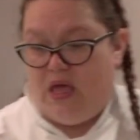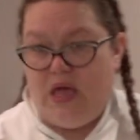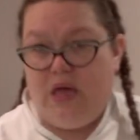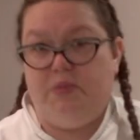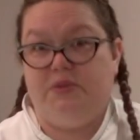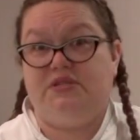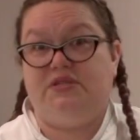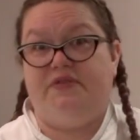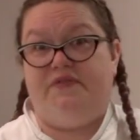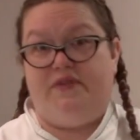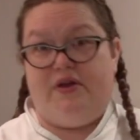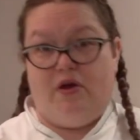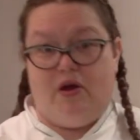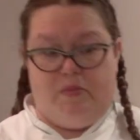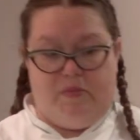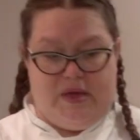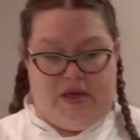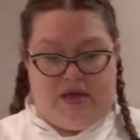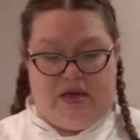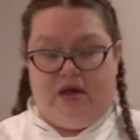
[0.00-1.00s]
It was a very
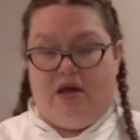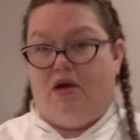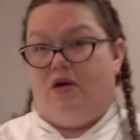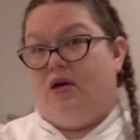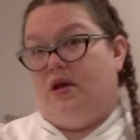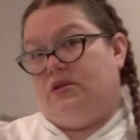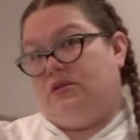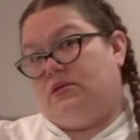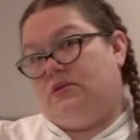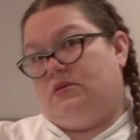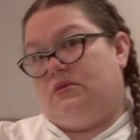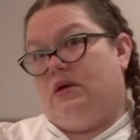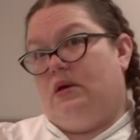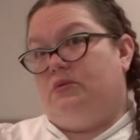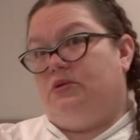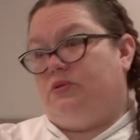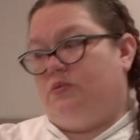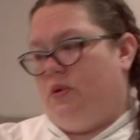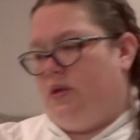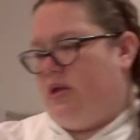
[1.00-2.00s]
big carrot. That
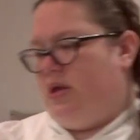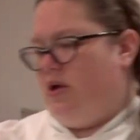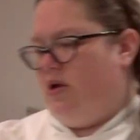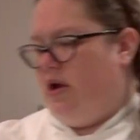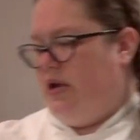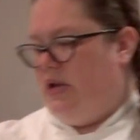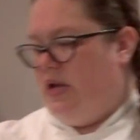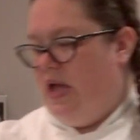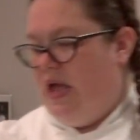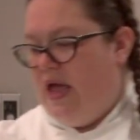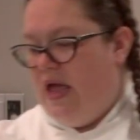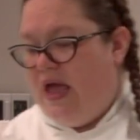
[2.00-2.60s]
was one carrot.